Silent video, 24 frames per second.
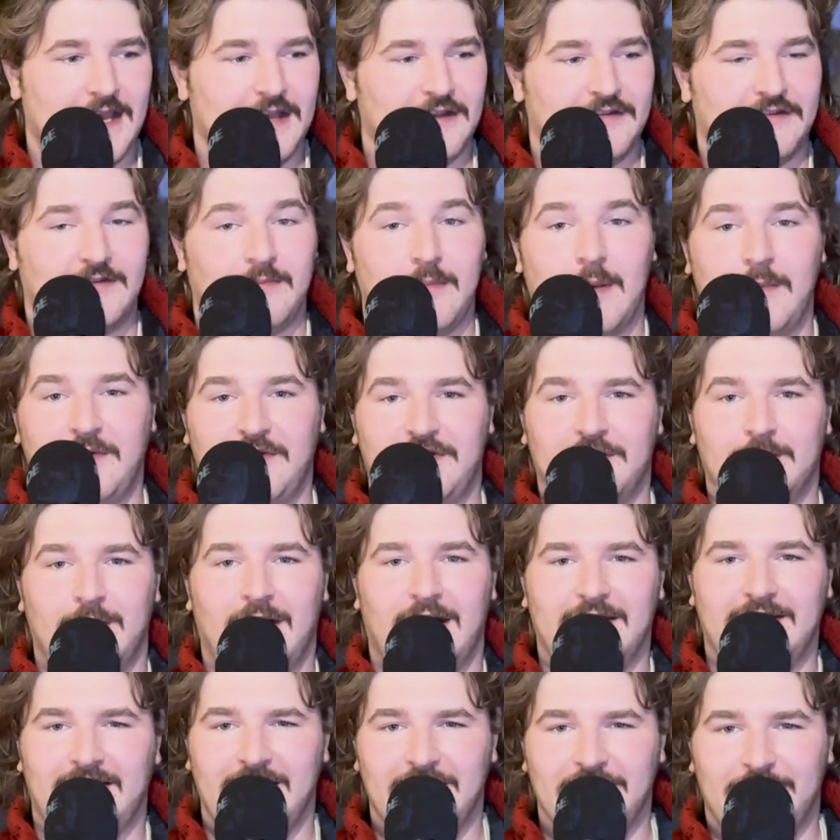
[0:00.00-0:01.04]
so maybe some
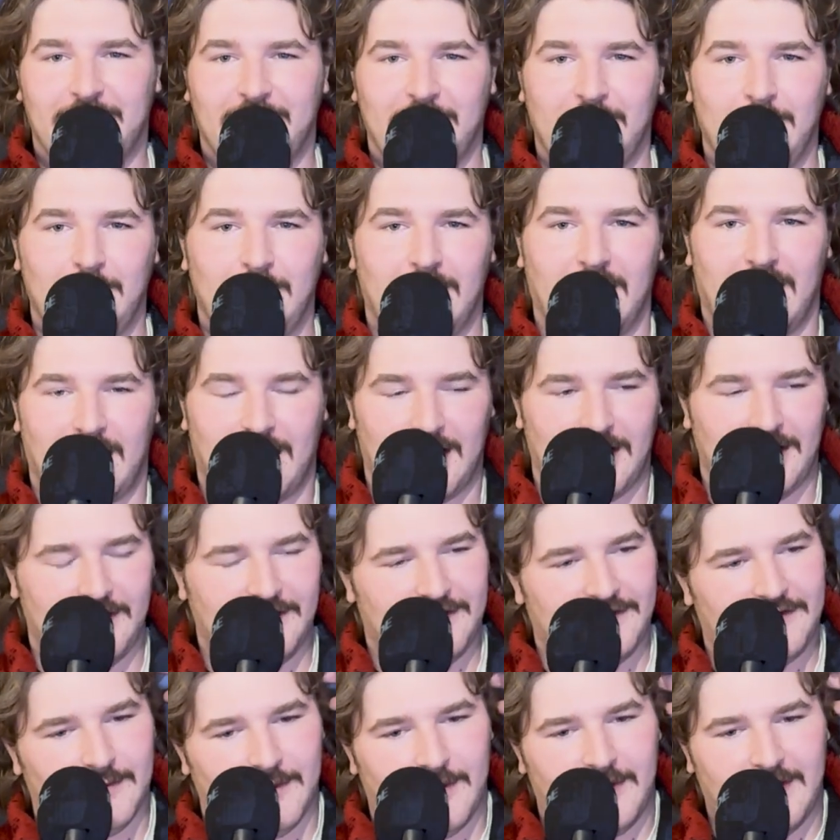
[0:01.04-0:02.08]
ideas for you guys,
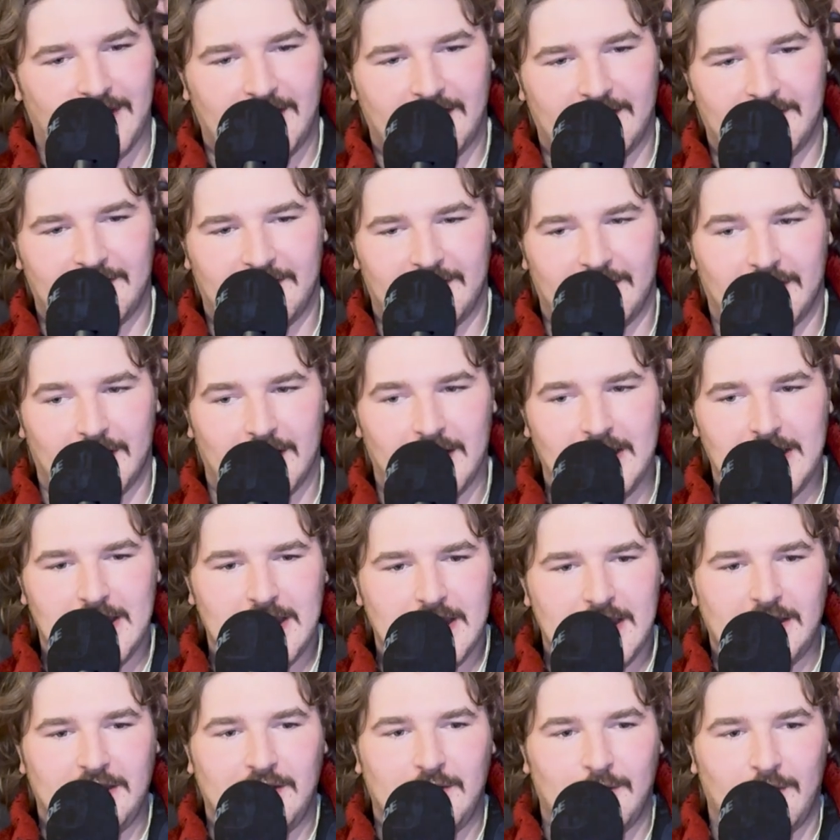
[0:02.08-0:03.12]
some things that
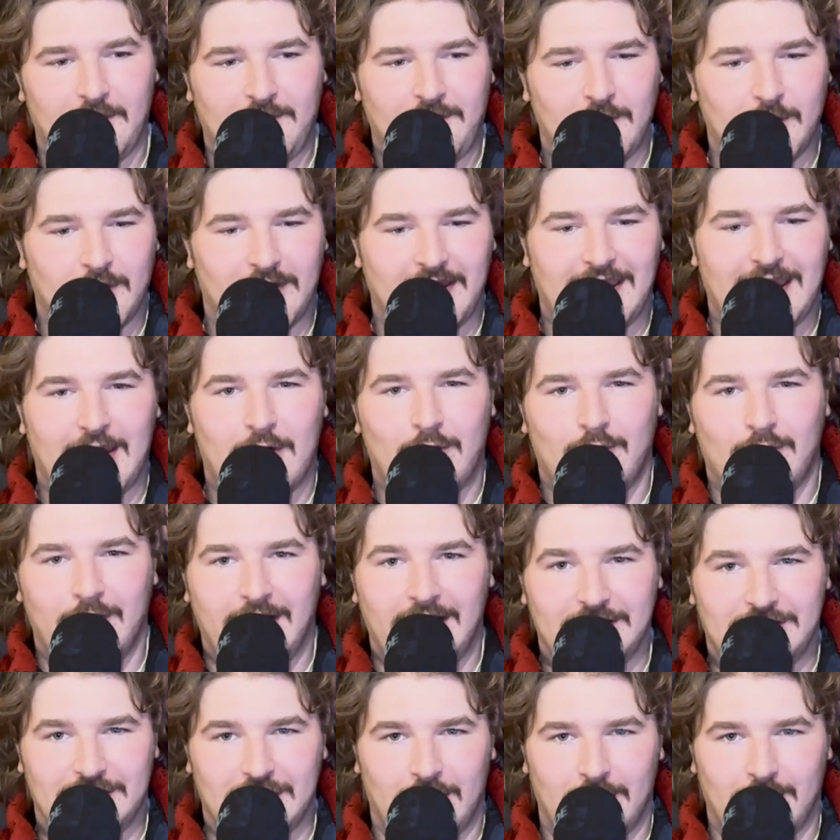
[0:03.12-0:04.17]
if you want to get
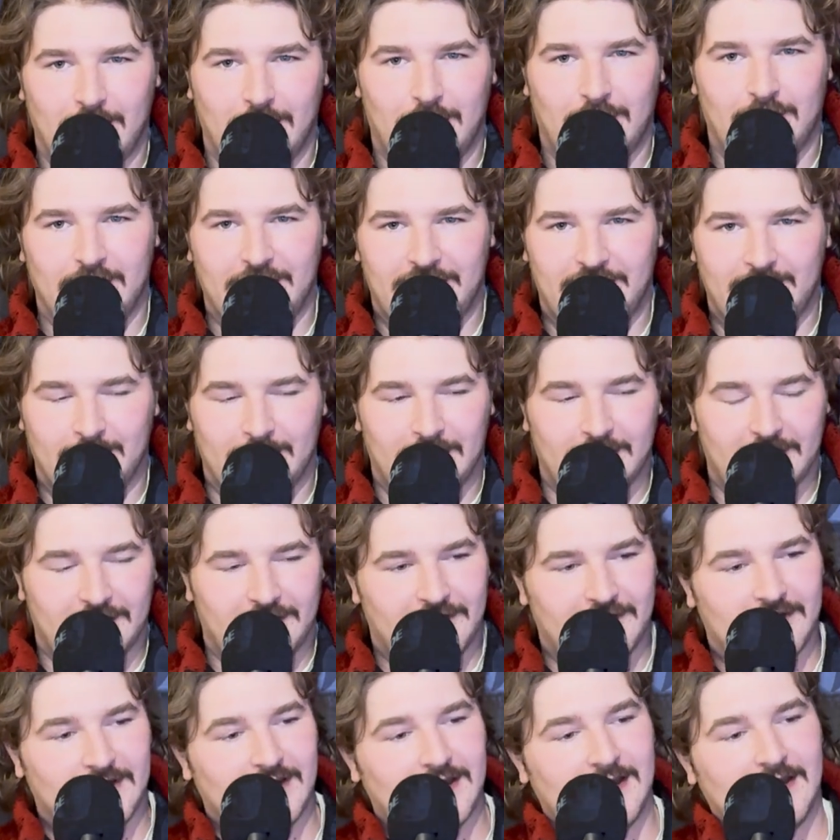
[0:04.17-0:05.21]
rich over
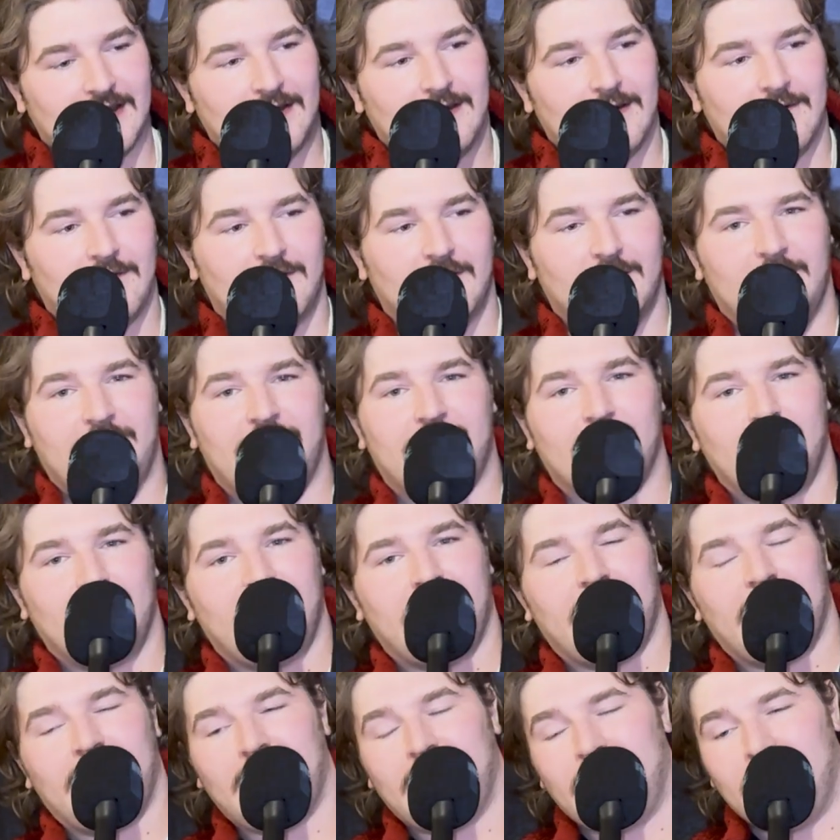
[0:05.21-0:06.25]
Christmas, from some of
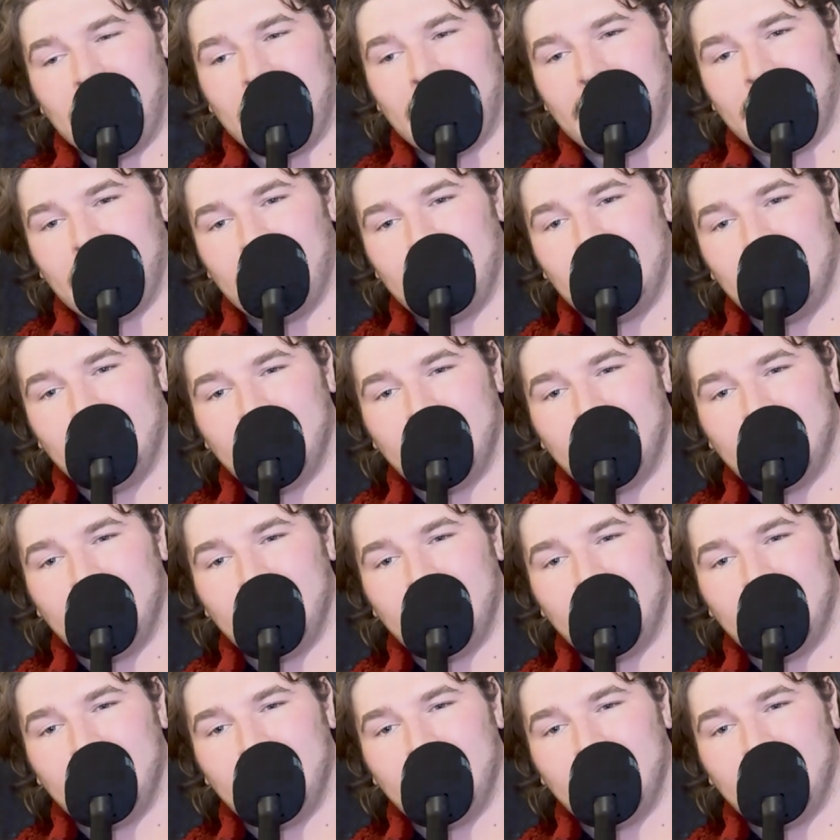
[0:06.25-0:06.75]
the